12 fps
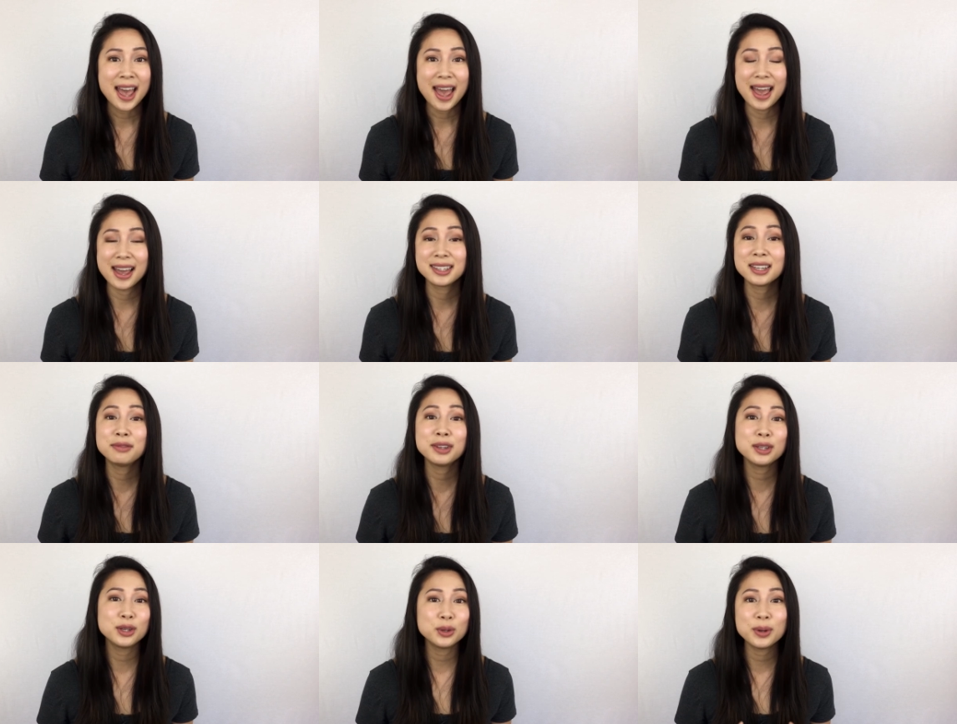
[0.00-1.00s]
and
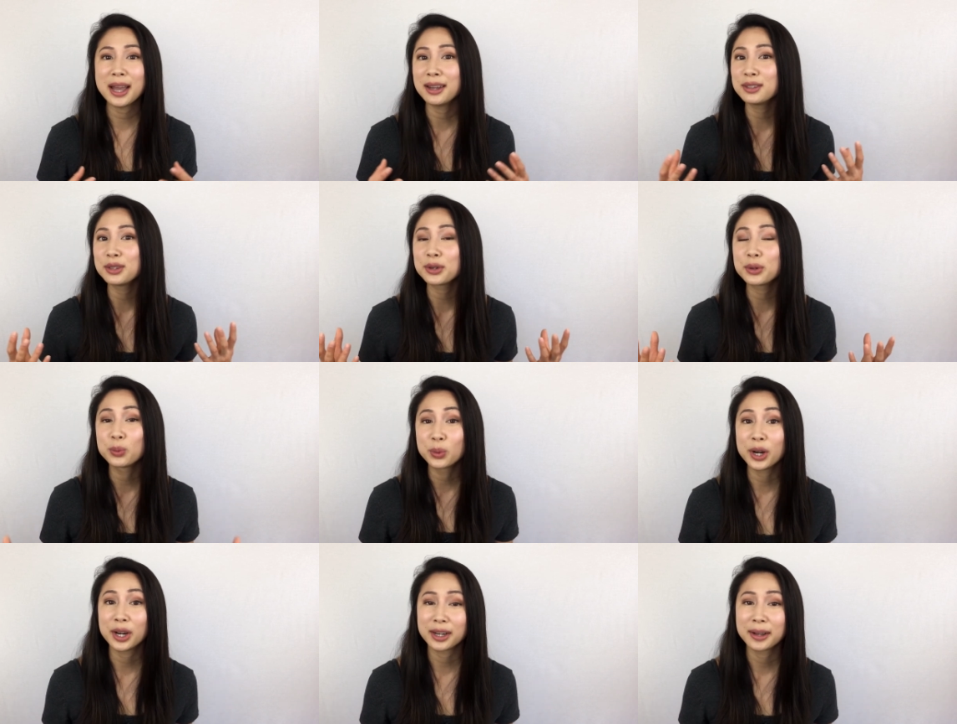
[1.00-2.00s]
even you and your
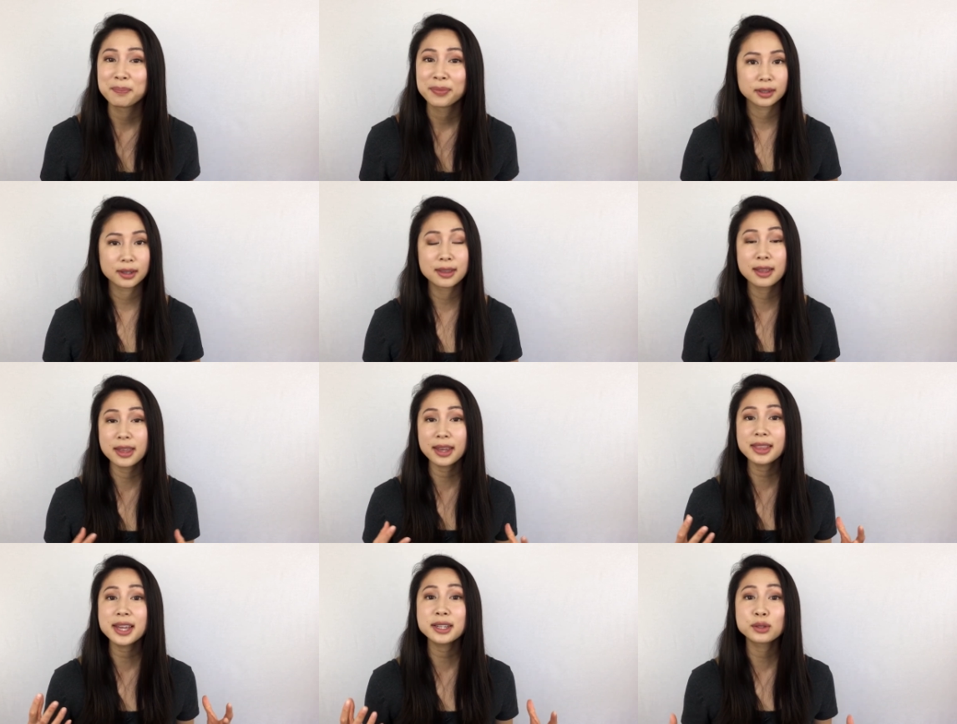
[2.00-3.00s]
work. The
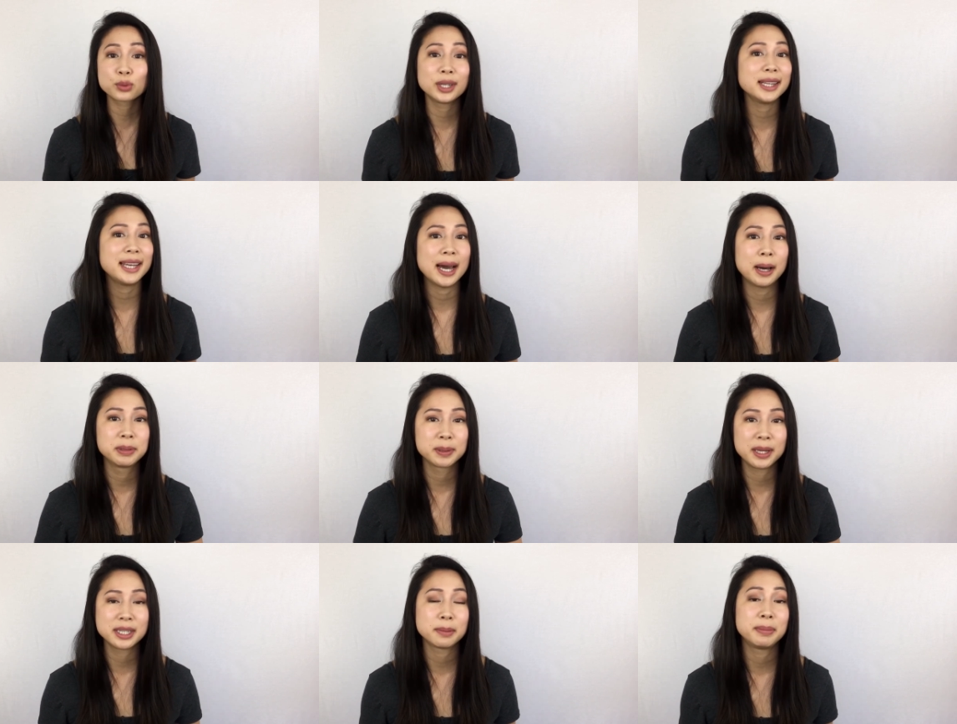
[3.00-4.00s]
thing that has really helped
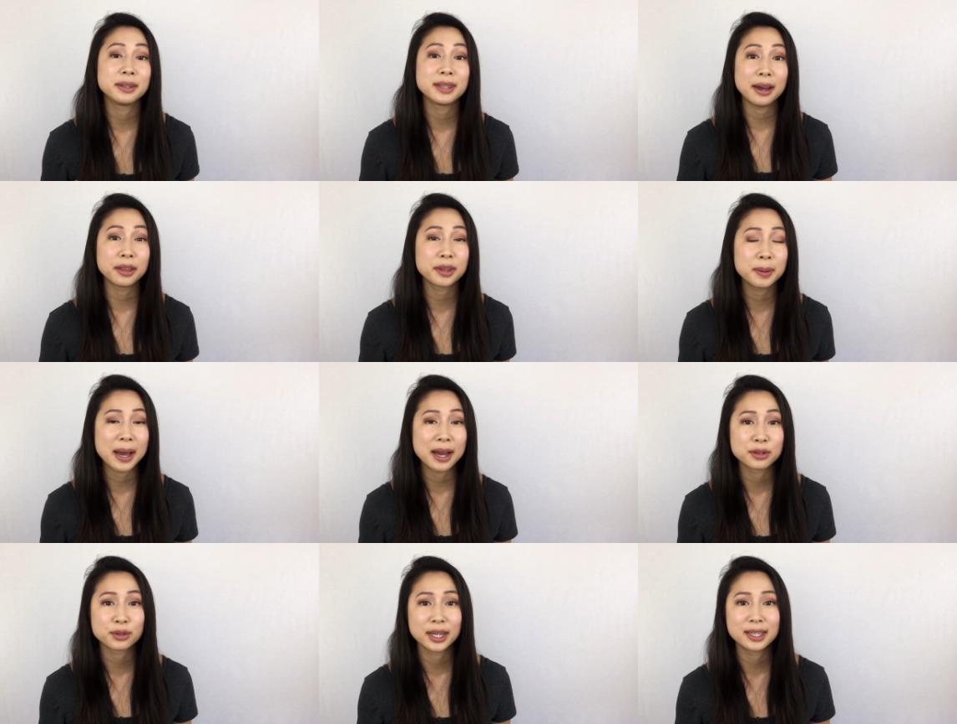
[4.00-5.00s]
me to build healthy
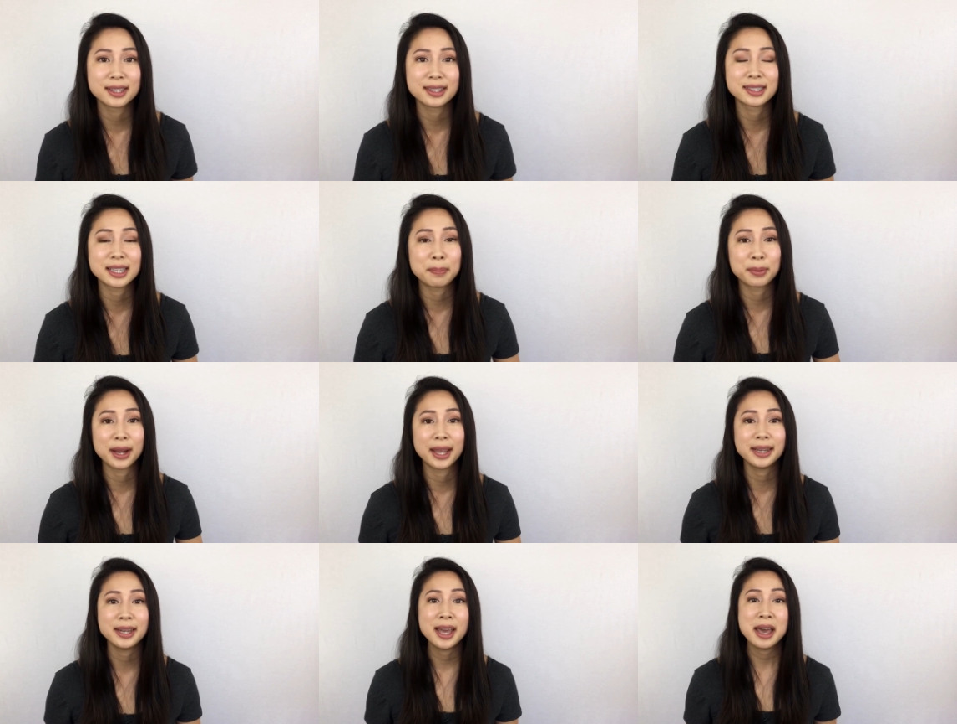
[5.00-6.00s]
boundaries and
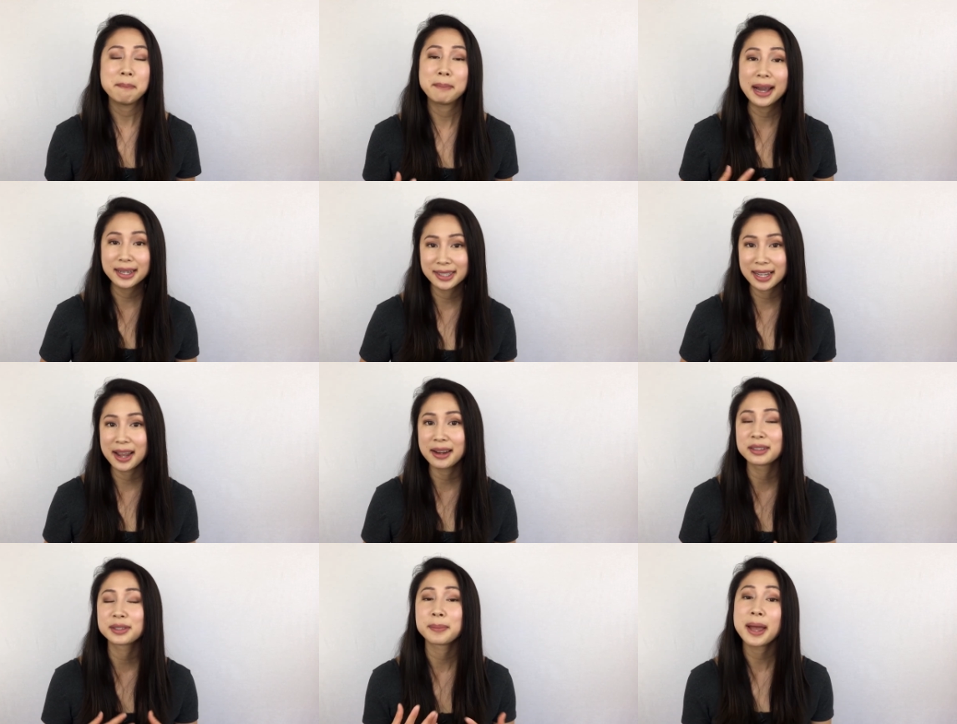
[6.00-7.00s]
separate my
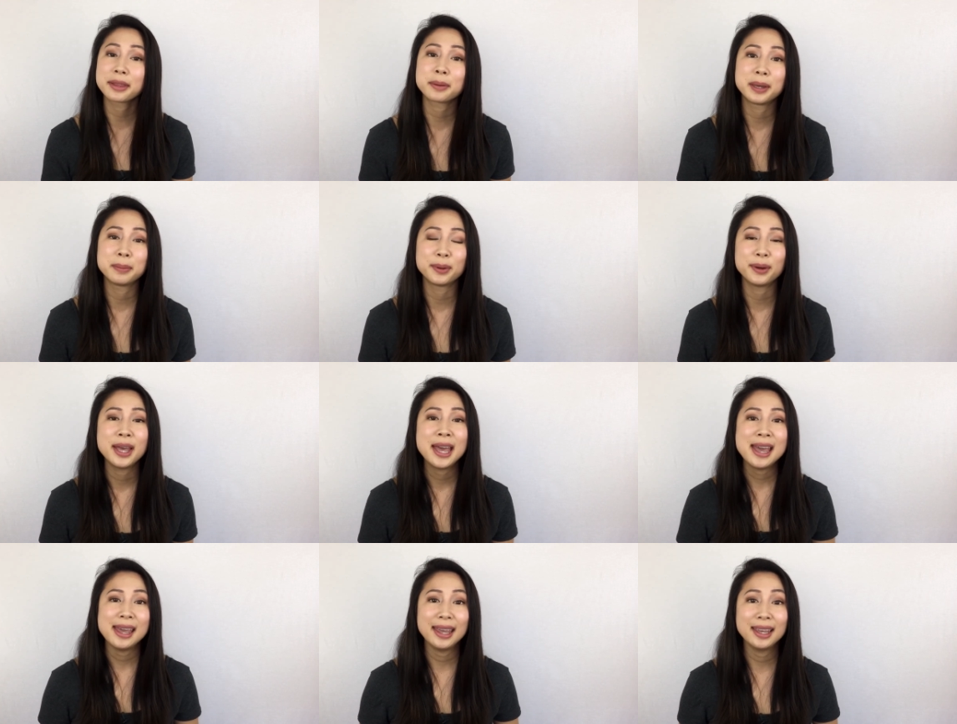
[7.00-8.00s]
desires from other people
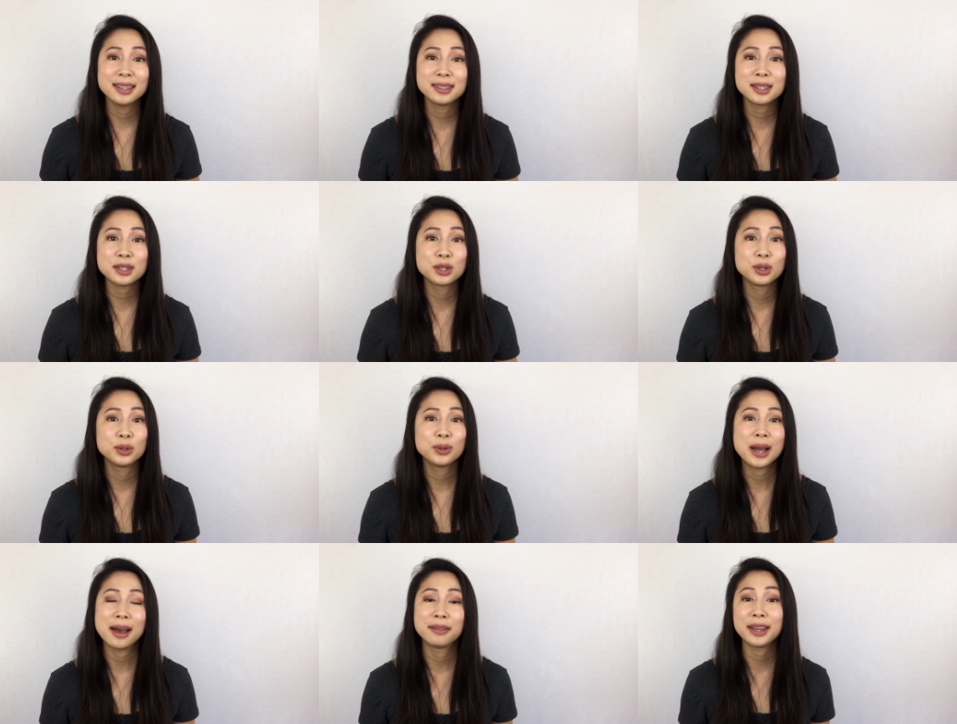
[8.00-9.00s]
is to
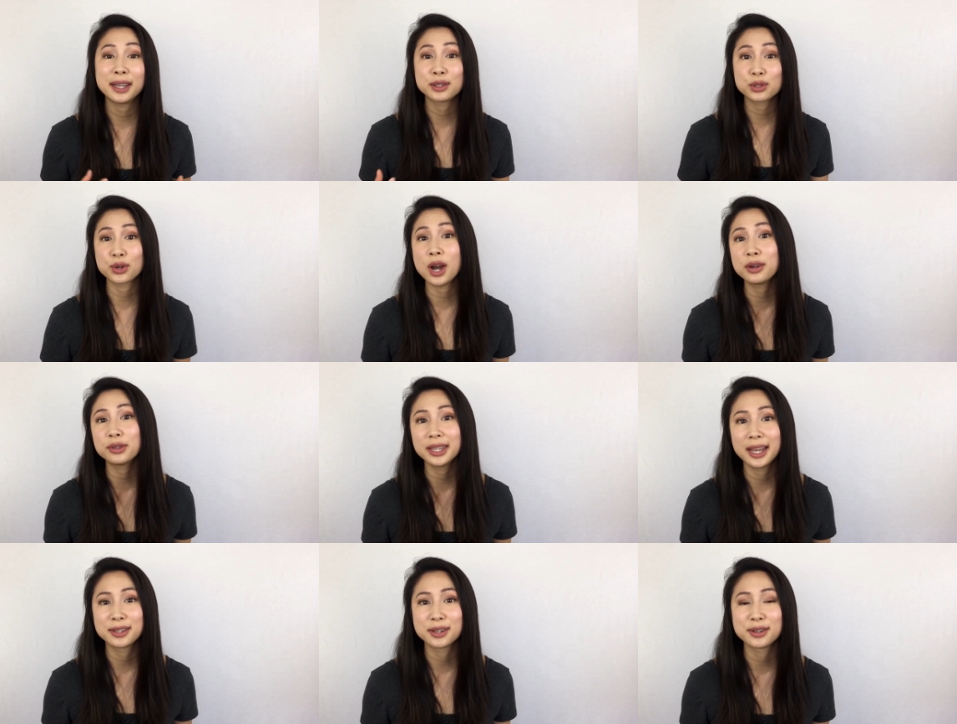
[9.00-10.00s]
have a strong
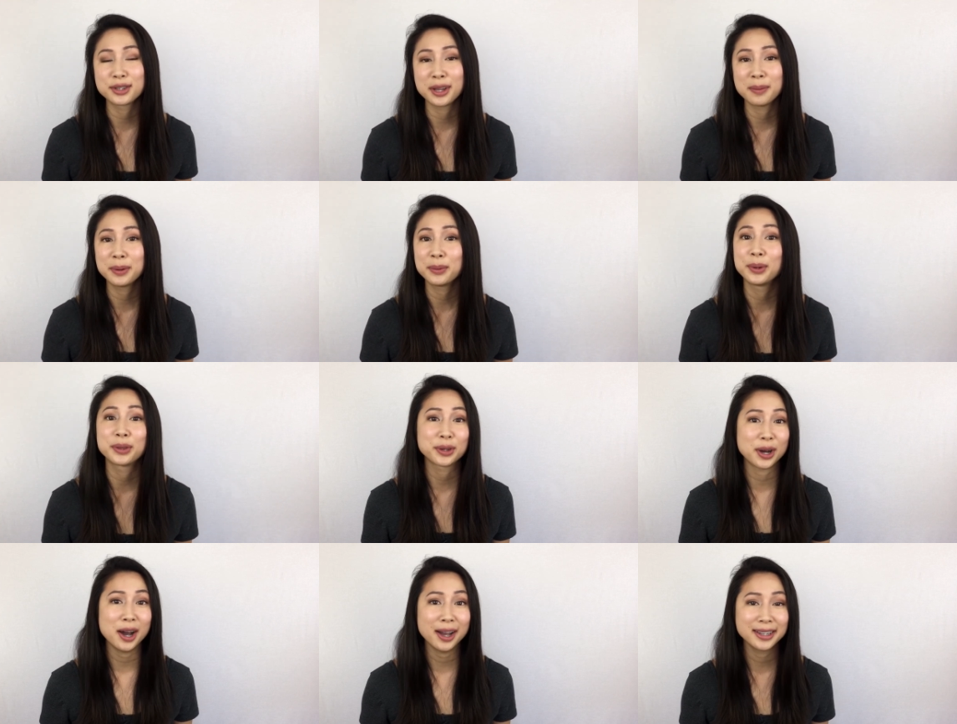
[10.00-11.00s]
relationship with
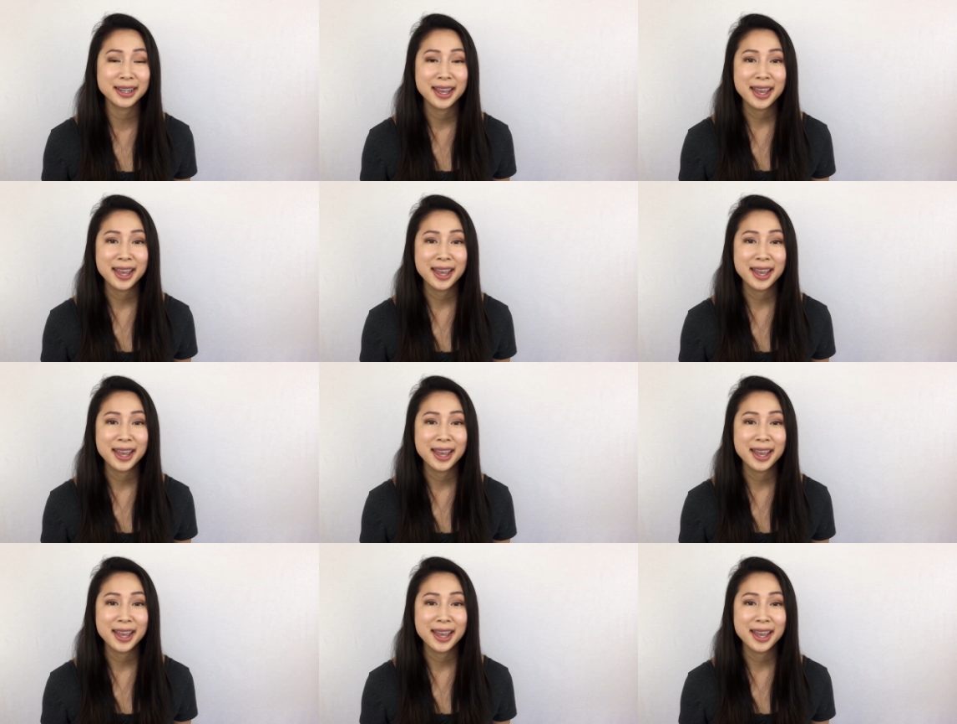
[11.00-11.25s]
God.